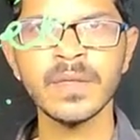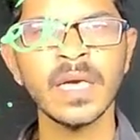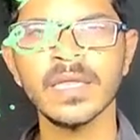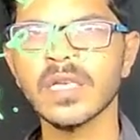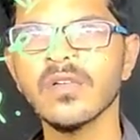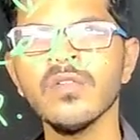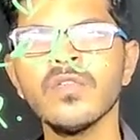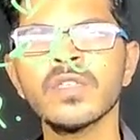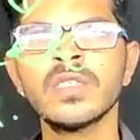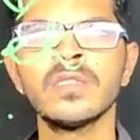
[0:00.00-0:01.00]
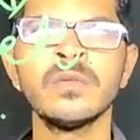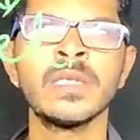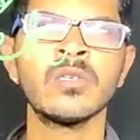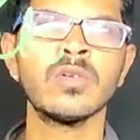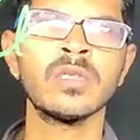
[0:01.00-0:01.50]
that's all for the
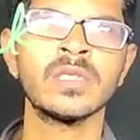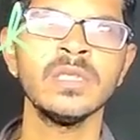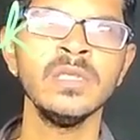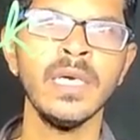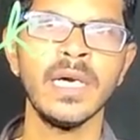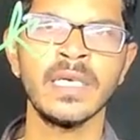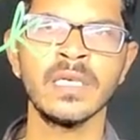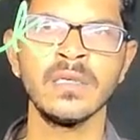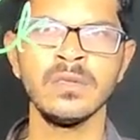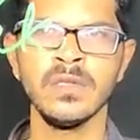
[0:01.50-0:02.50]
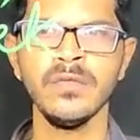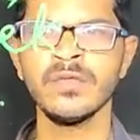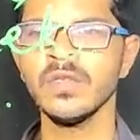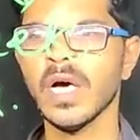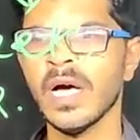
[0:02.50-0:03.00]
dermatology. And if
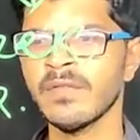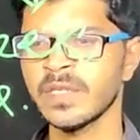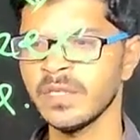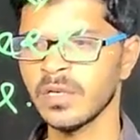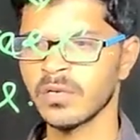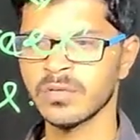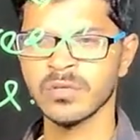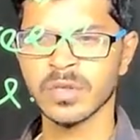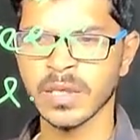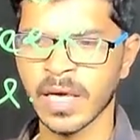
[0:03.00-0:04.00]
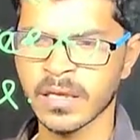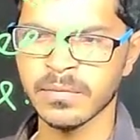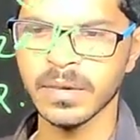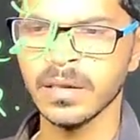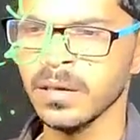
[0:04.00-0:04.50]
you have any doubts, you can ask
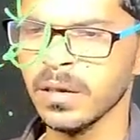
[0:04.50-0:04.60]
me.